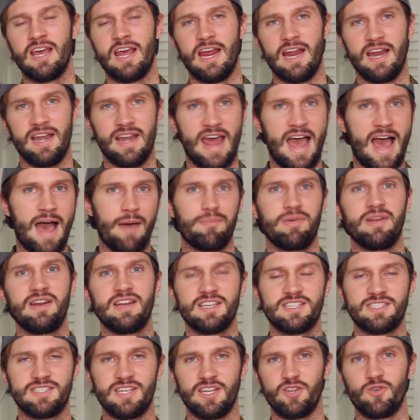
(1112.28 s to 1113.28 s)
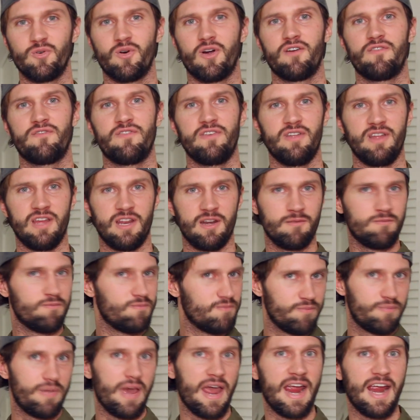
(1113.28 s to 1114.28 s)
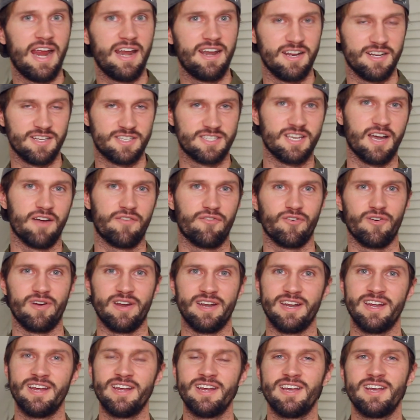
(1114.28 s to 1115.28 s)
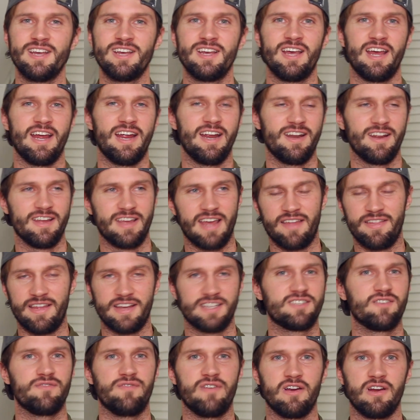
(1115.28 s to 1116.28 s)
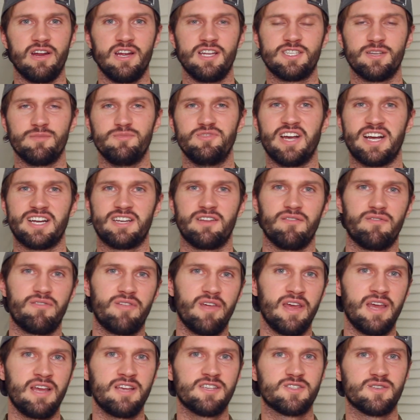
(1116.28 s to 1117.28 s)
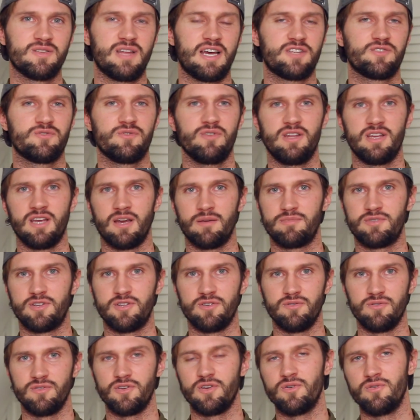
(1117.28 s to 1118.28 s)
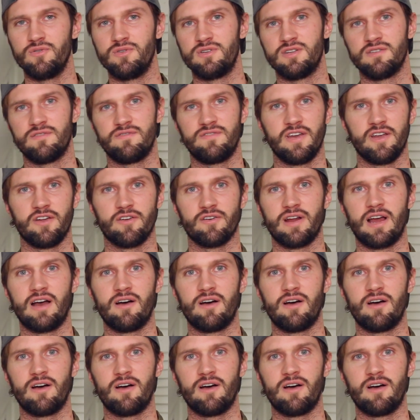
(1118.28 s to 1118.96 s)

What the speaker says: and happiness than you are feeling pain and suffering. And again, that's a very subjective thing, so that's really up to you to figure